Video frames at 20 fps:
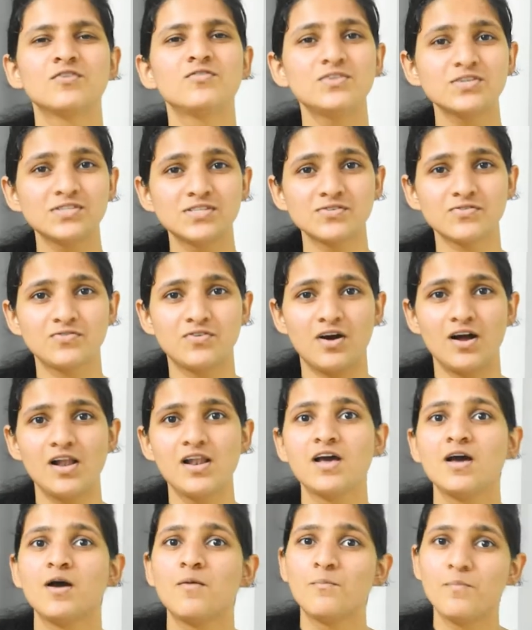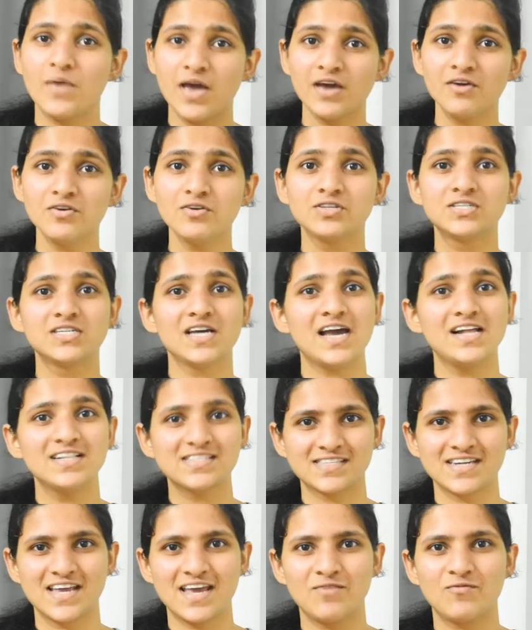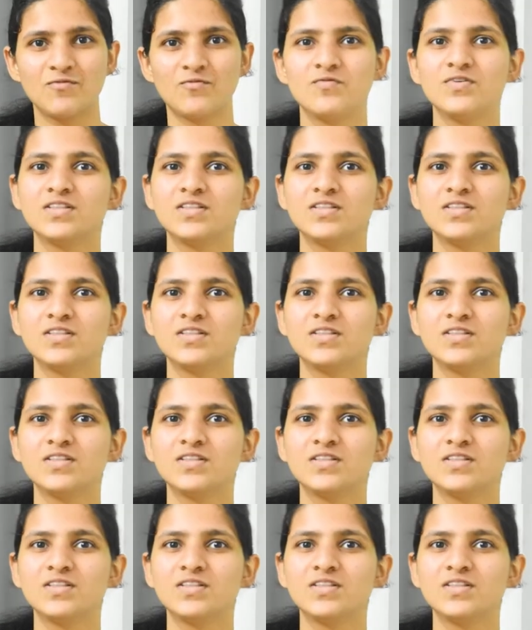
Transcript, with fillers: First of all, pair your child's name